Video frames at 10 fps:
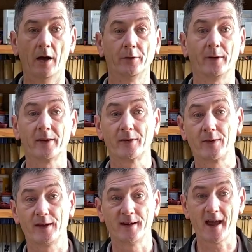So I guess the
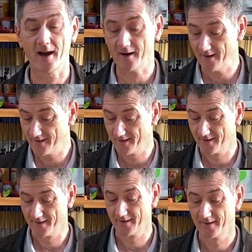thing now
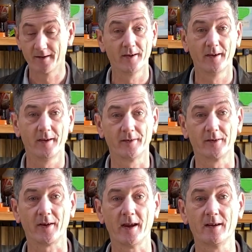is to
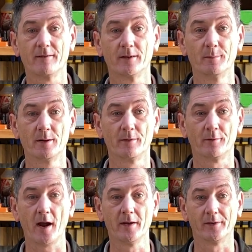take it for a bit of a
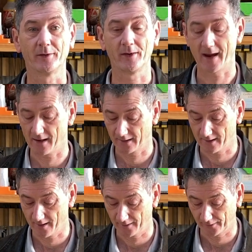run, see how it
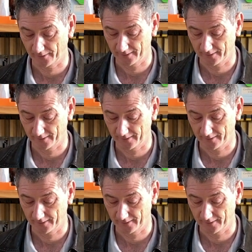goes.